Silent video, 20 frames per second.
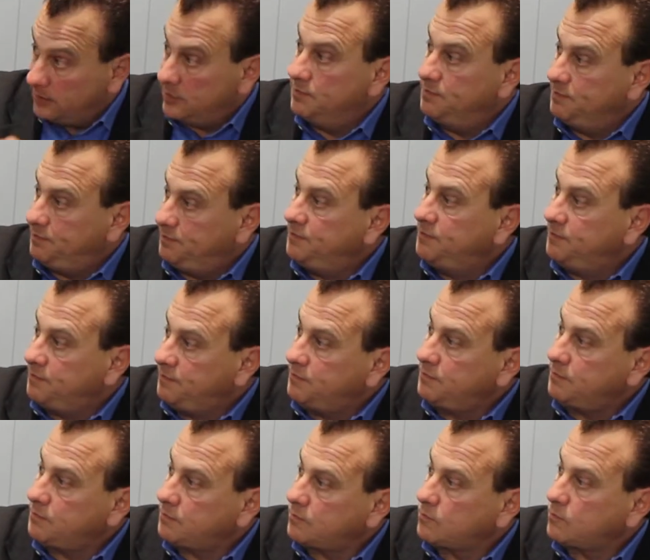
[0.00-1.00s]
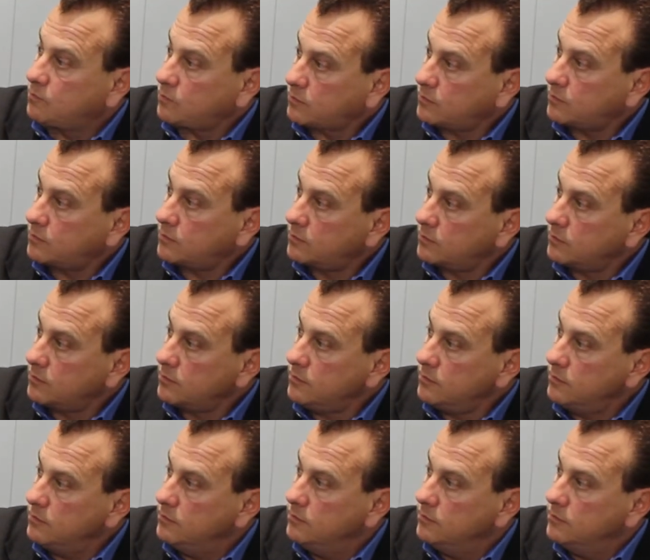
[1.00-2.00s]

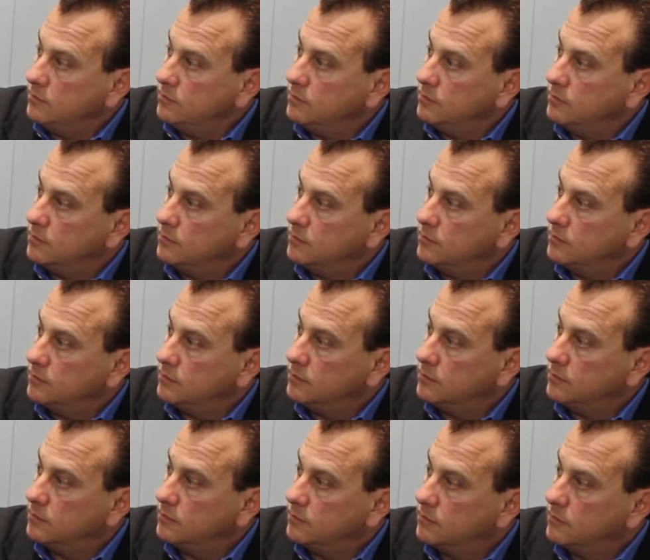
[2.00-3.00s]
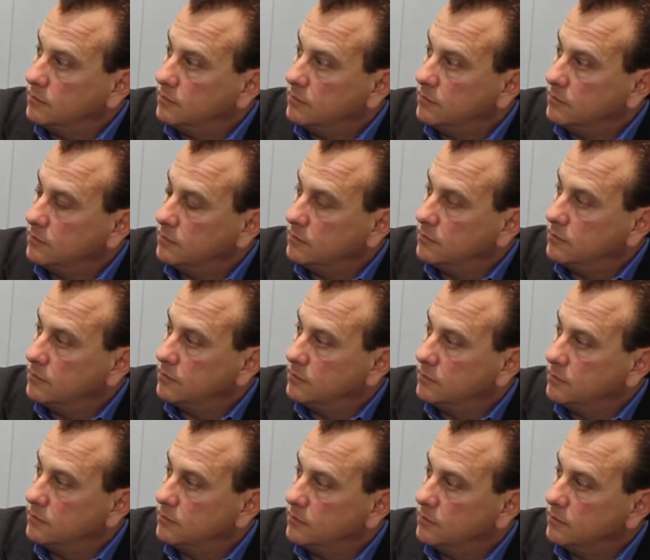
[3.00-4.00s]

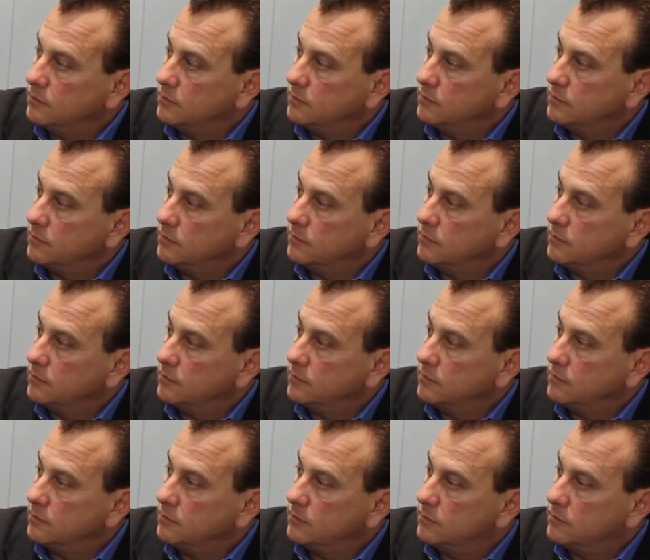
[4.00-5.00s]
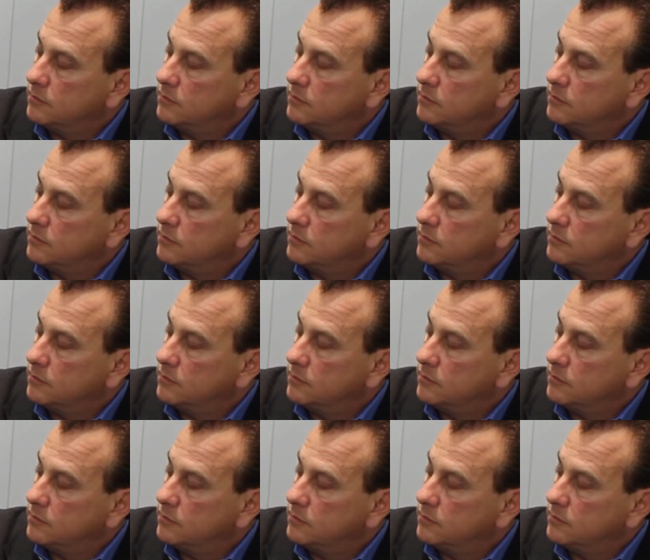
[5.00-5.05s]
No words are spoken by the person on screen.